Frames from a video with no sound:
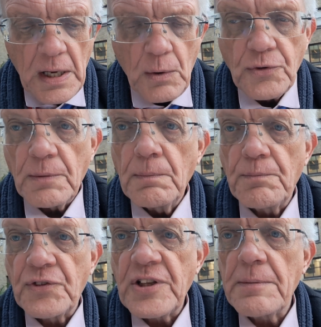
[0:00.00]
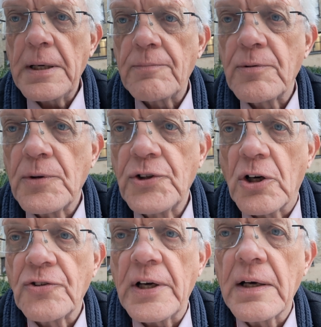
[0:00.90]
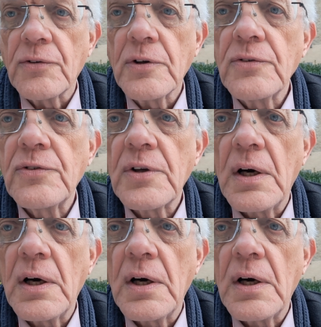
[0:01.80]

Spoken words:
It was a step up from the doss houses.